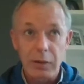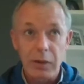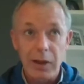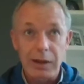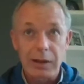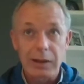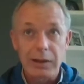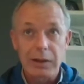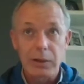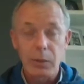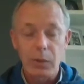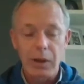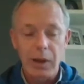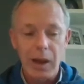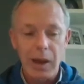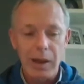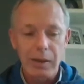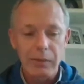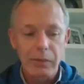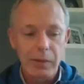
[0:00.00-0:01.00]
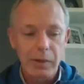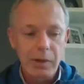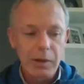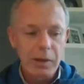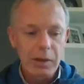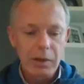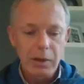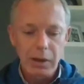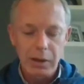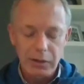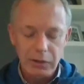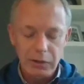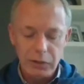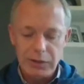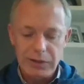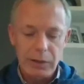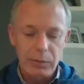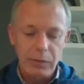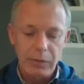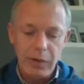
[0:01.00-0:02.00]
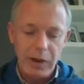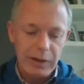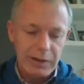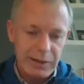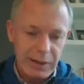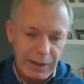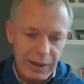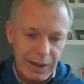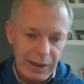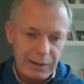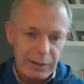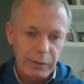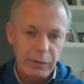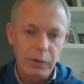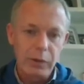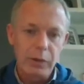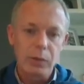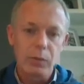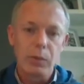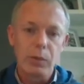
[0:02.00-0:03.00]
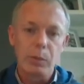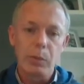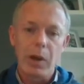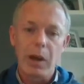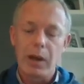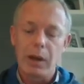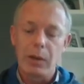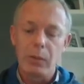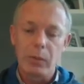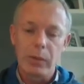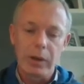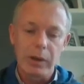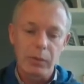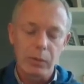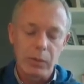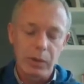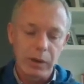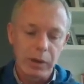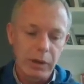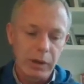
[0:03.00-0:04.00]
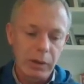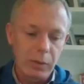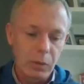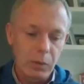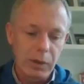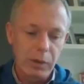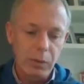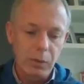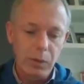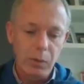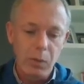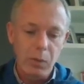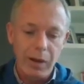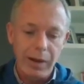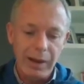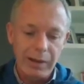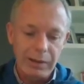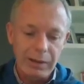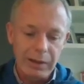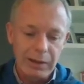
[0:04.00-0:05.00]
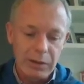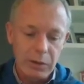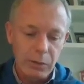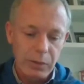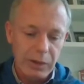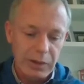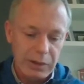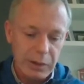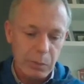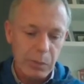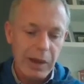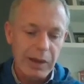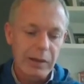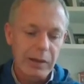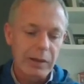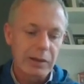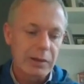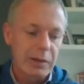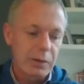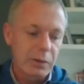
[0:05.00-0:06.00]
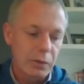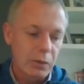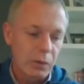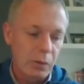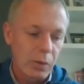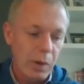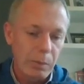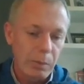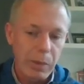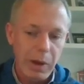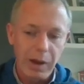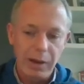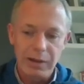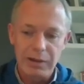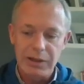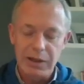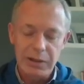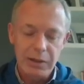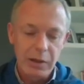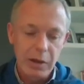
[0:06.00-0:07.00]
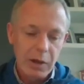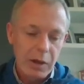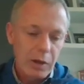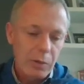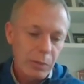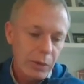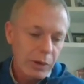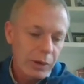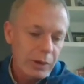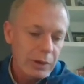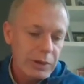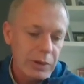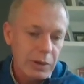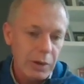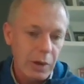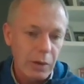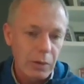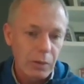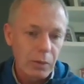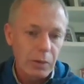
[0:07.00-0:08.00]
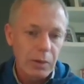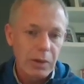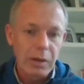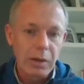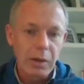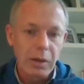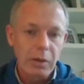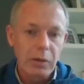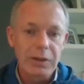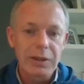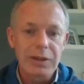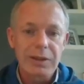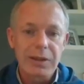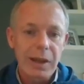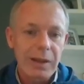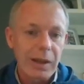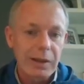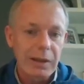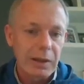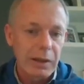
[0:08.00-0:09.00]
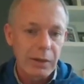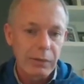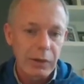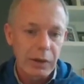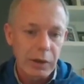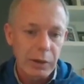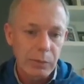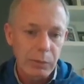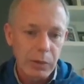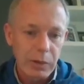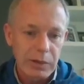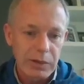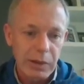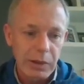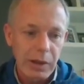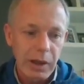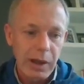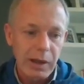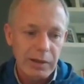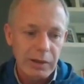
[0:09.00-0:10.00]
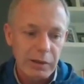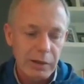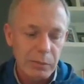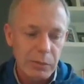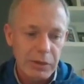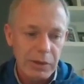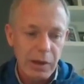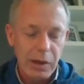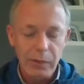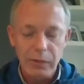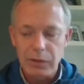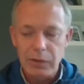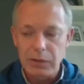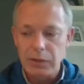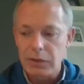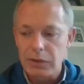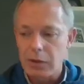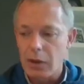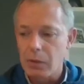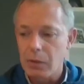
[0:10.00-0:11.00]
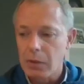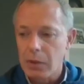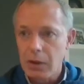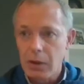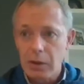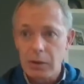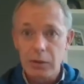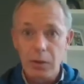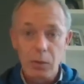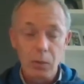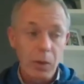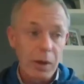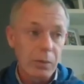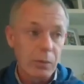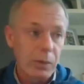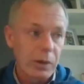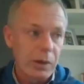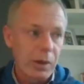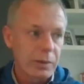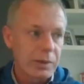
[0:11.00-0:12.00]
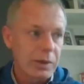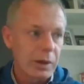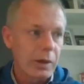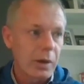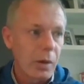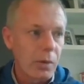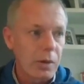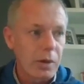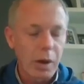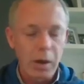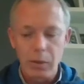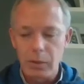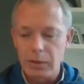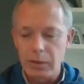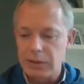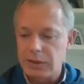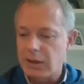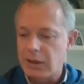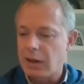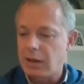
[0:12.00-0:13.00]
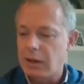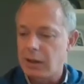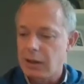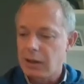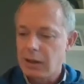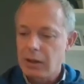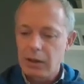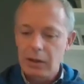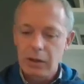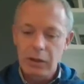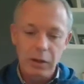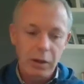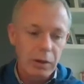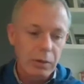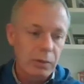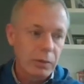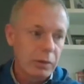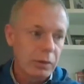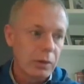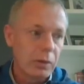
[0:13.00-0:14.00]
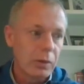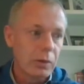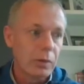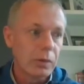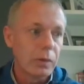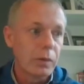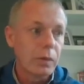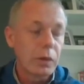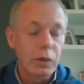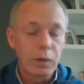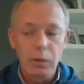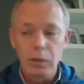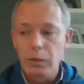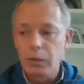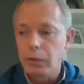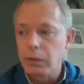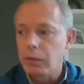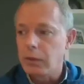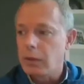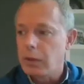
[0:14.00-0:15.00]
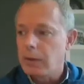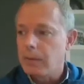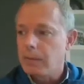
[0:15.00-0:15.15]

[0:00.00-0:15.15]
of athletes we have, Chris said, we're very selective in who we partner with. We want athletes who are independent, who want partnerships, but also understand that they live in a community larger than themselves. And so when we go to Coco and say, you've used